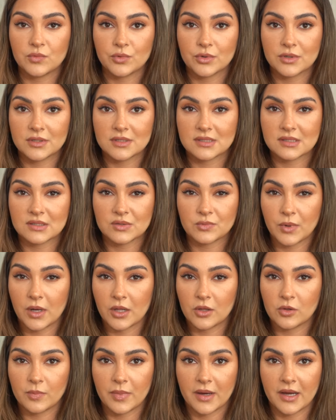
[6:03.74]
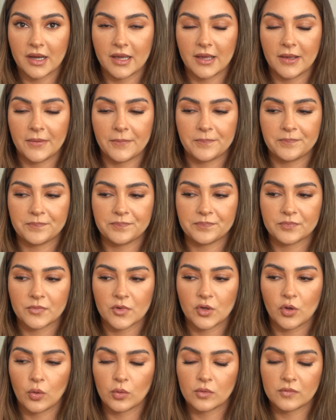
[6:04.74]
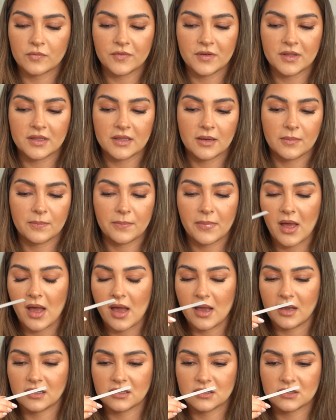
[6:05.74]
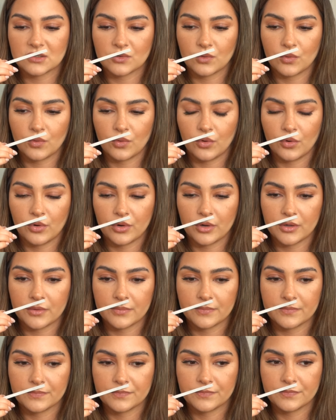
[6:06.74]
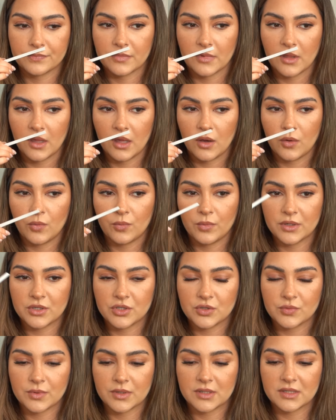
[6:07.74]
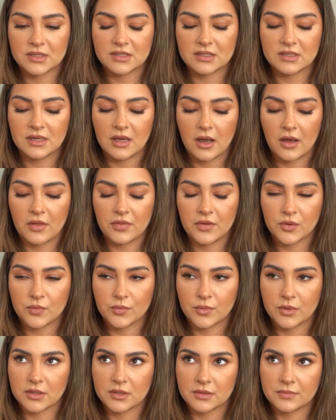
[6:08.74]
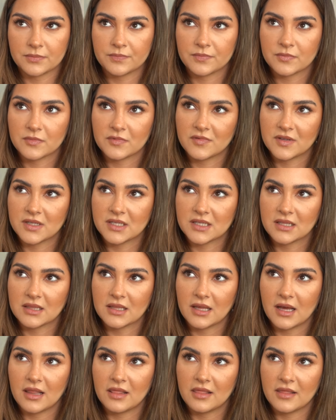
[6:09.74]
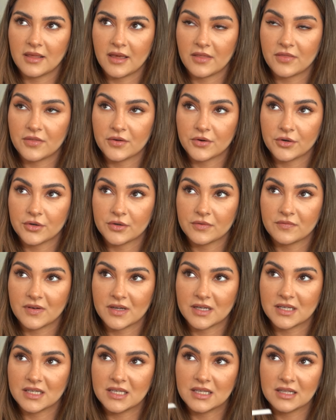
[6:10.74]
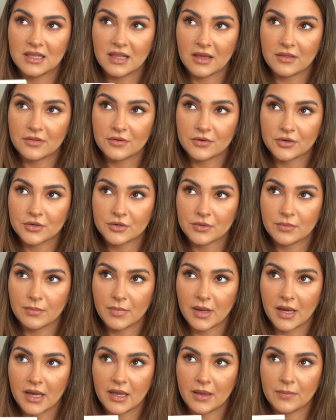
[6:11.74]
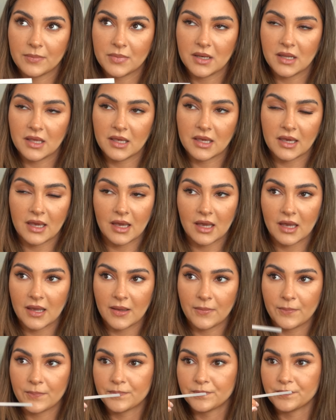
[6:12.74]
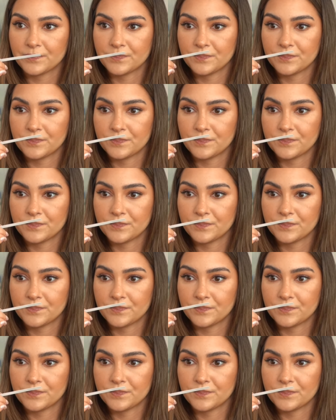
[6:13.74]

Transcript: Woods as well by Goldfield and Banks, or which one is the other one? Vanilla Leather, Vanille Leather by B D K.